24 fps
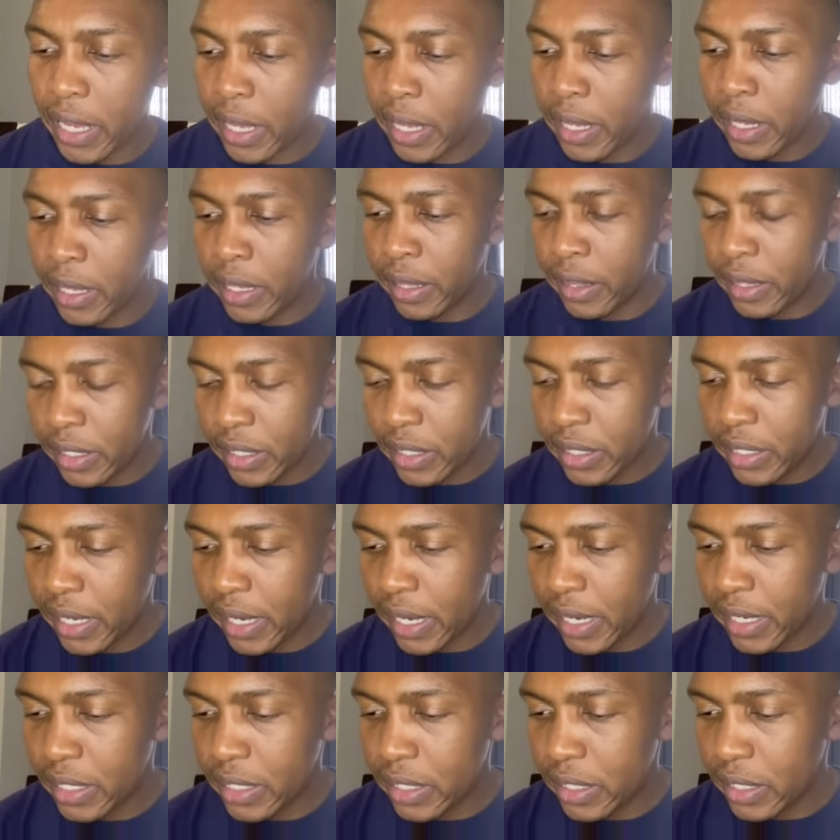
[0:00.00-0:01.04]
in this
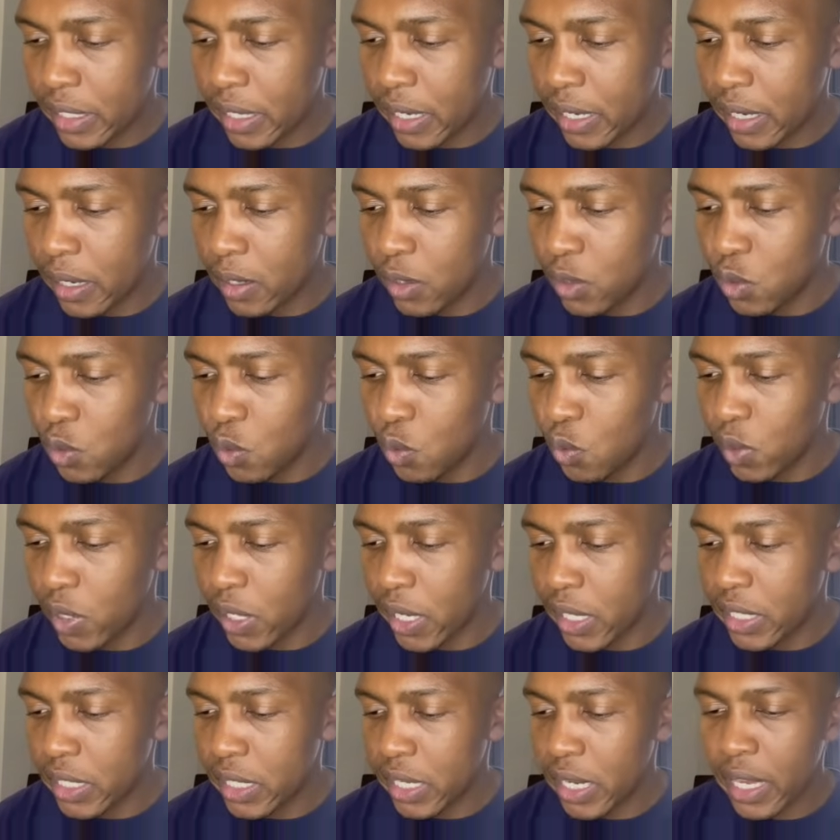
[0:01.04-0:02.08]
case, so
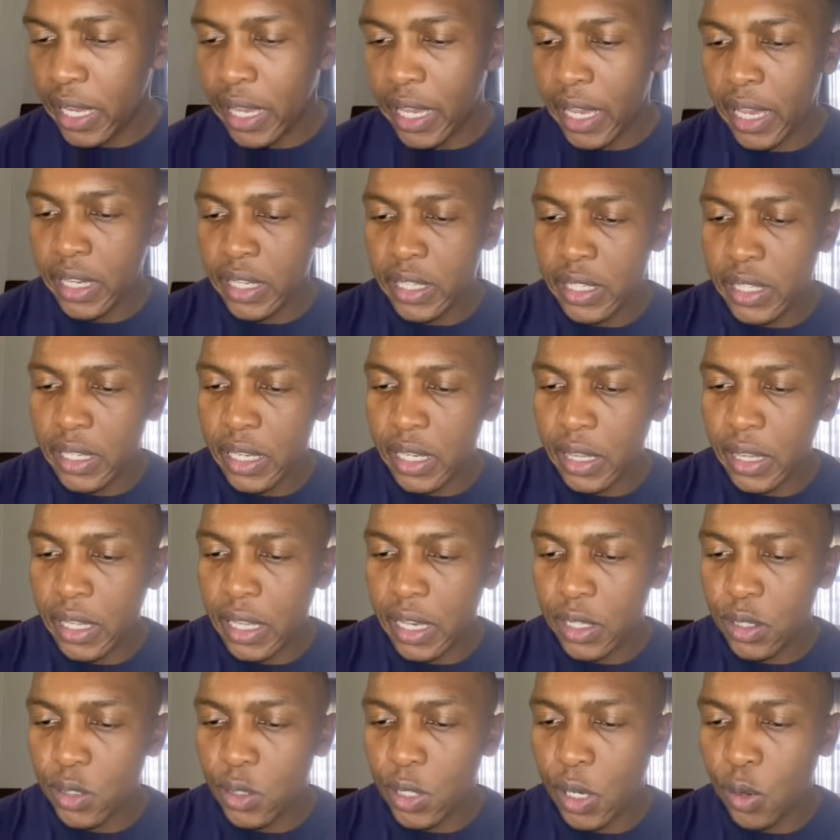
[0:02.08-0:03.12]
that's our x and
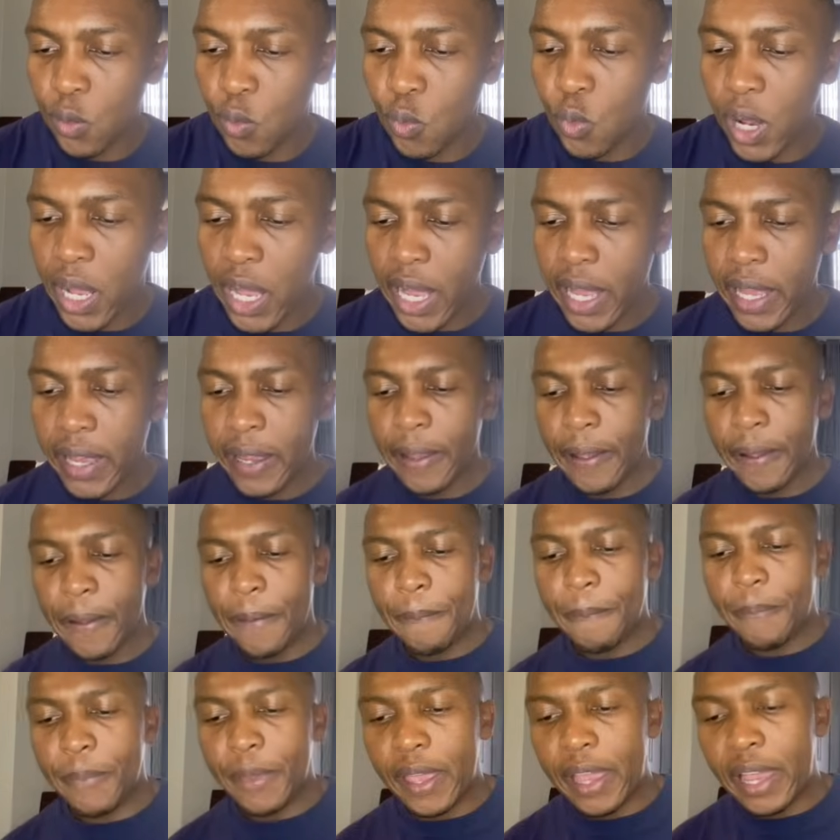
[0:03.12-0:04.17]
that's our y,
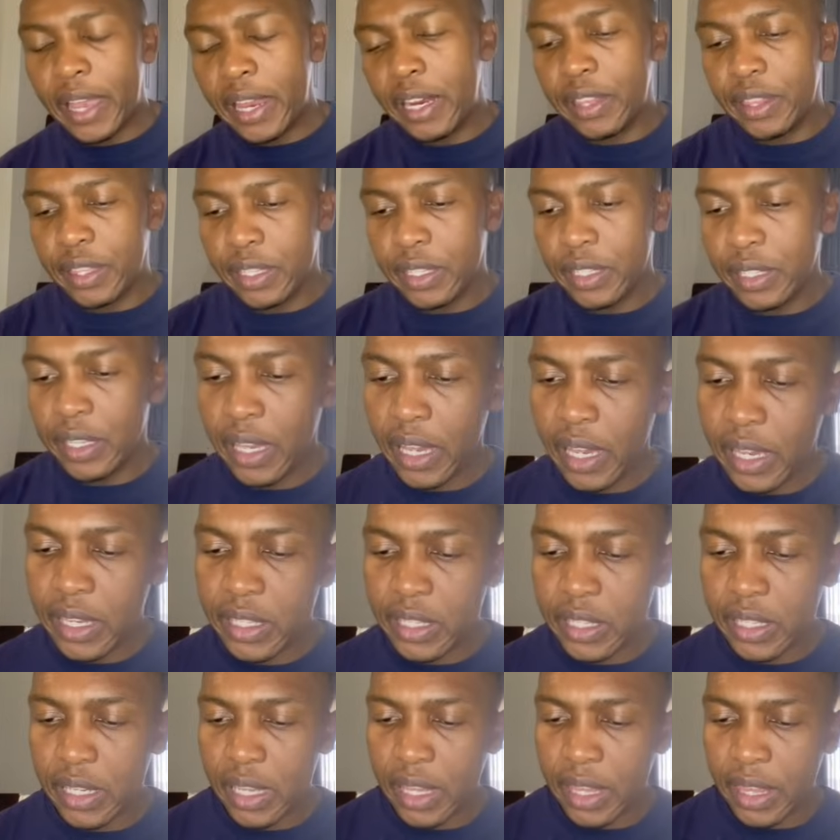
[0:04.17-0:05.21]
and in this
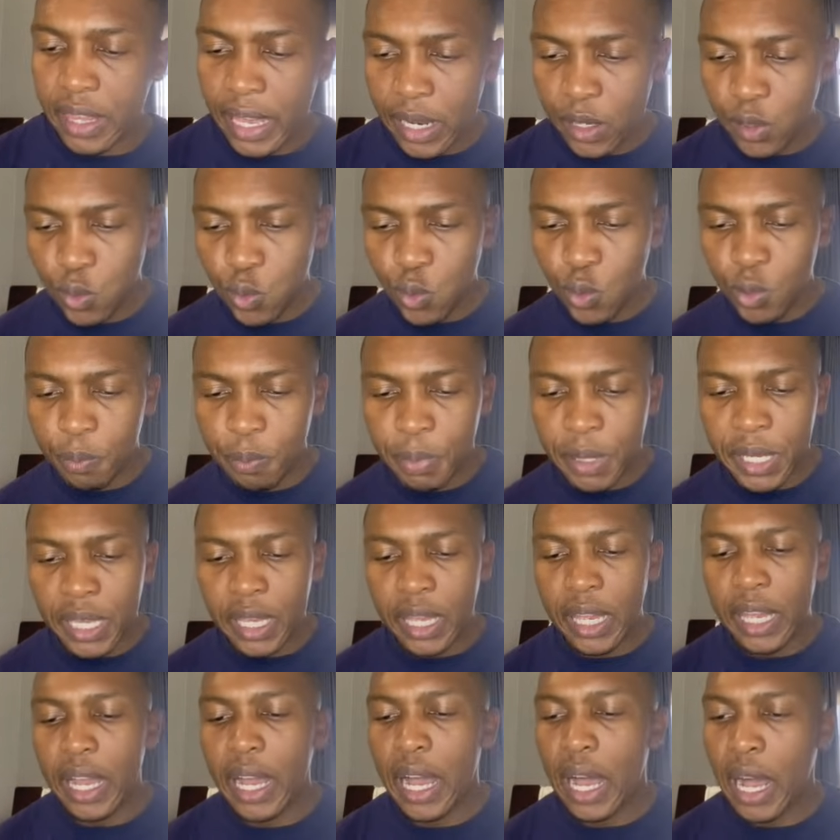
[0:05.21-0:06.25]
case that would
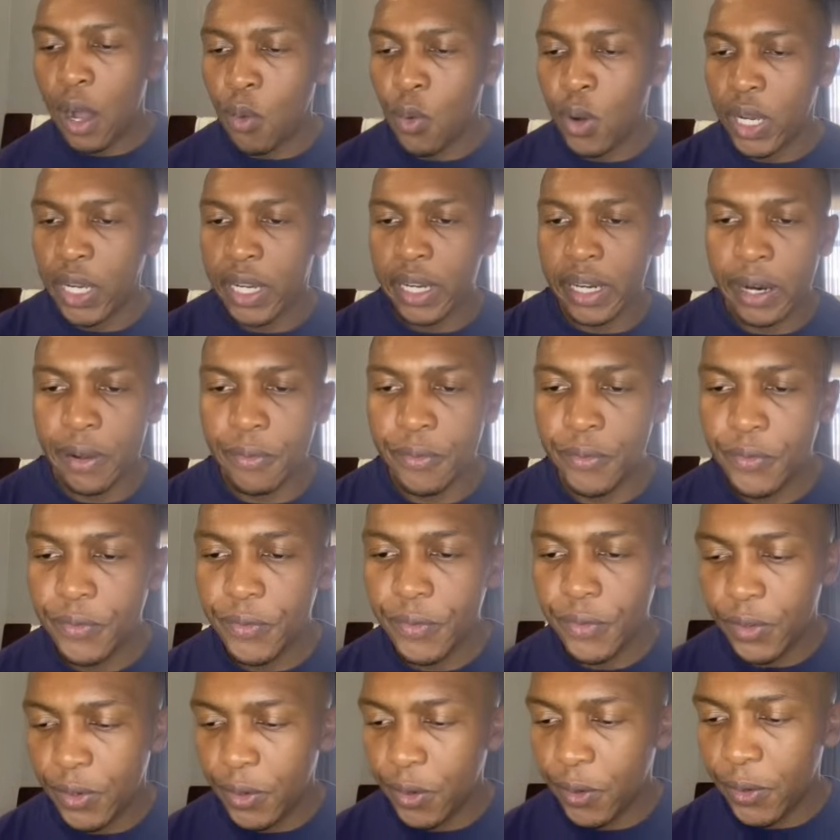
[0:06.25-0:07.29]
be our graph.
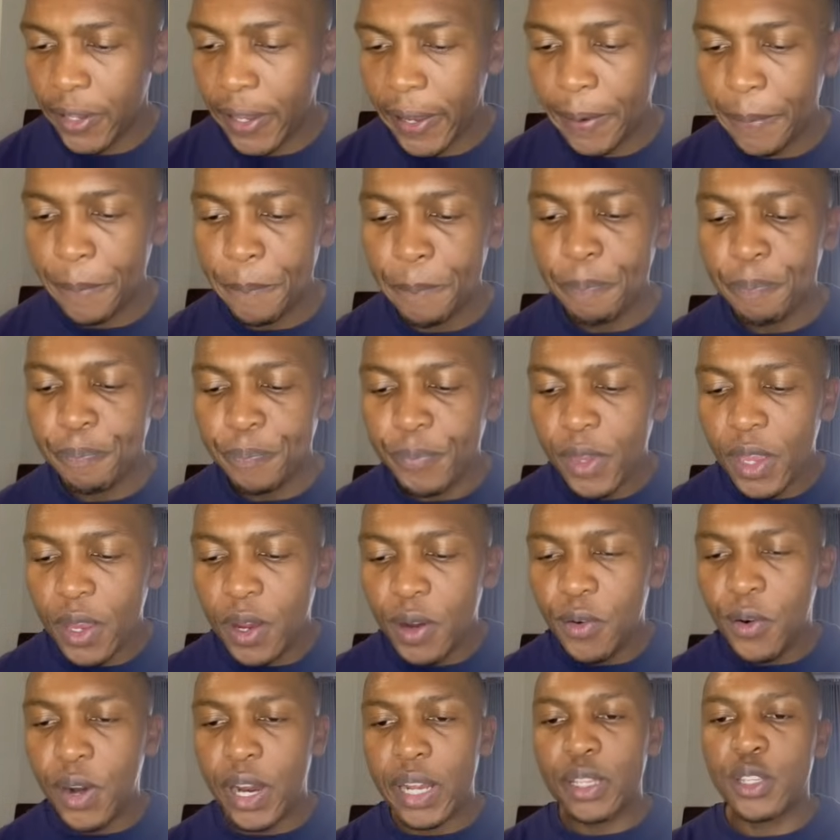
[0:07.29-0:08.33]
Okay,
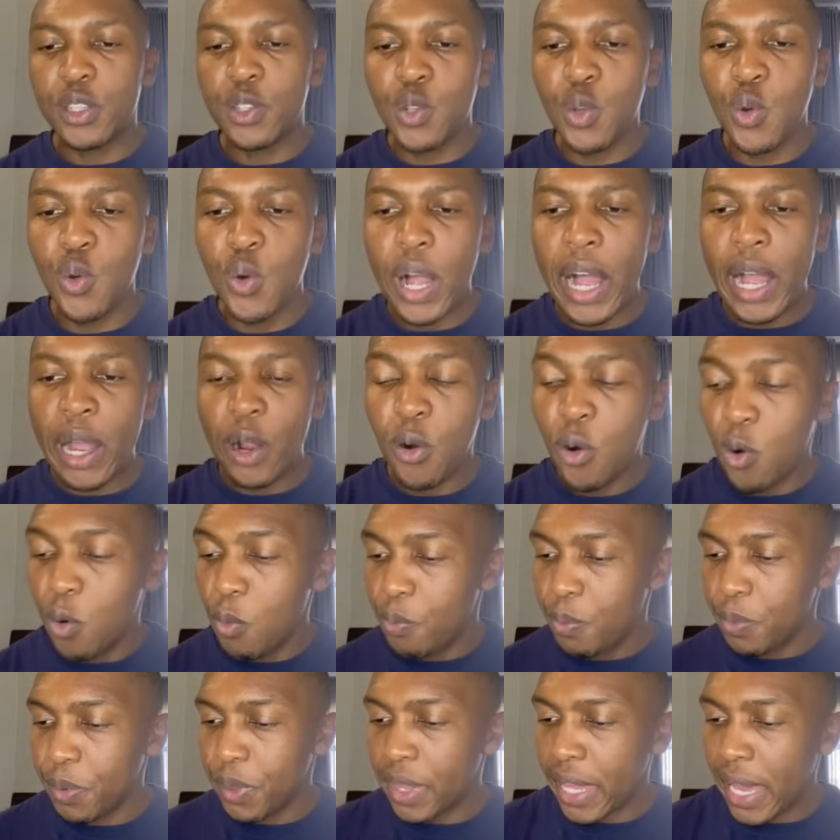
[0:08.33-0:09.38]
right, so I
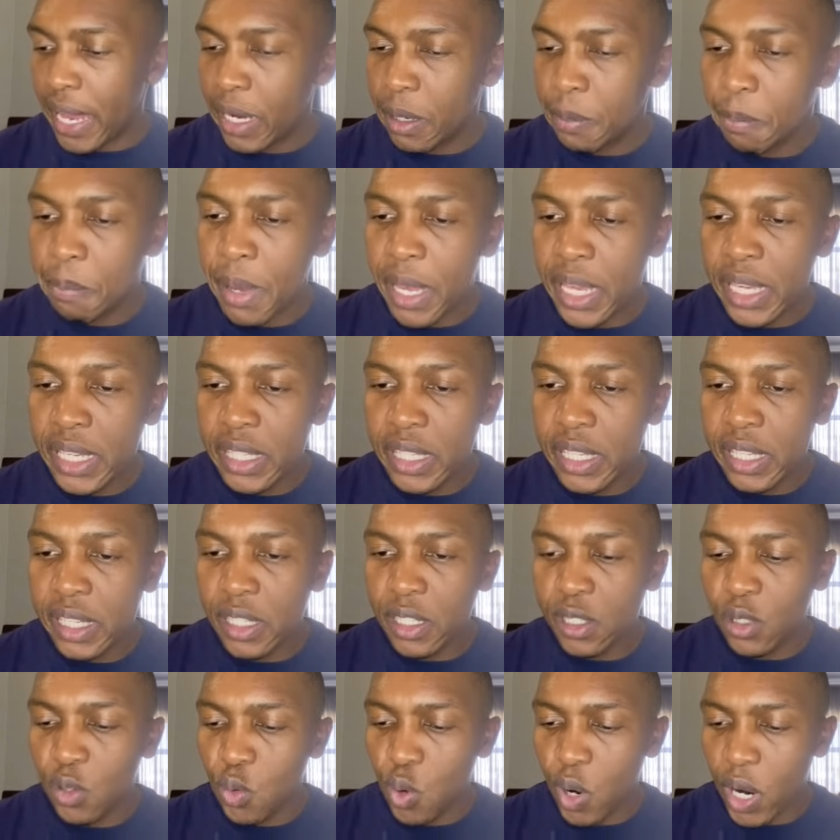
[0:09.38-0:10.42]
hope that makes
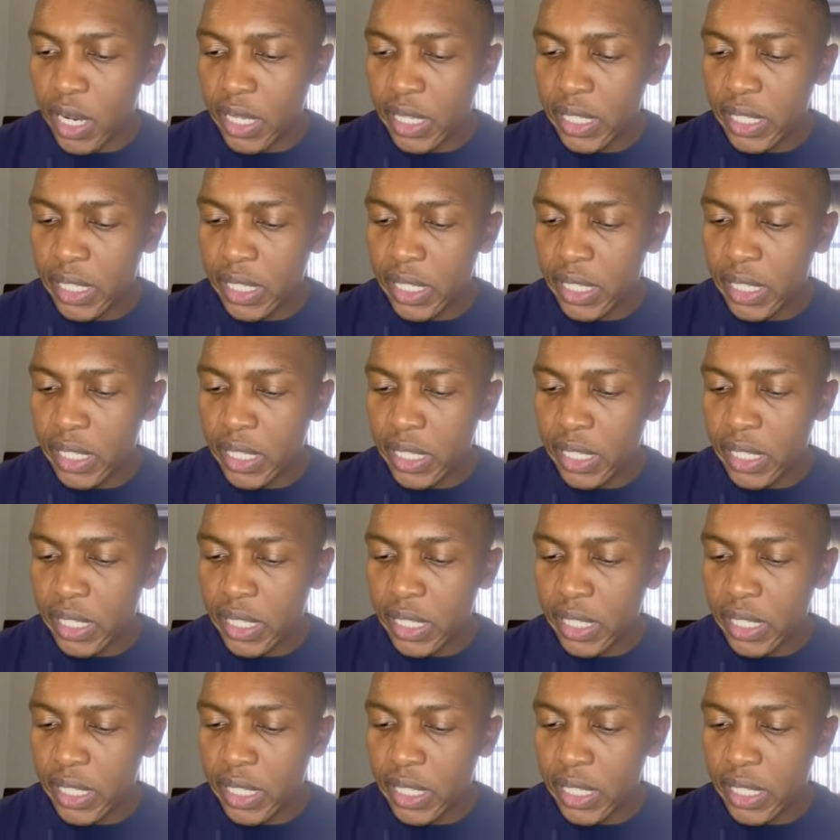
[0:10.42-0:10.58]
it quite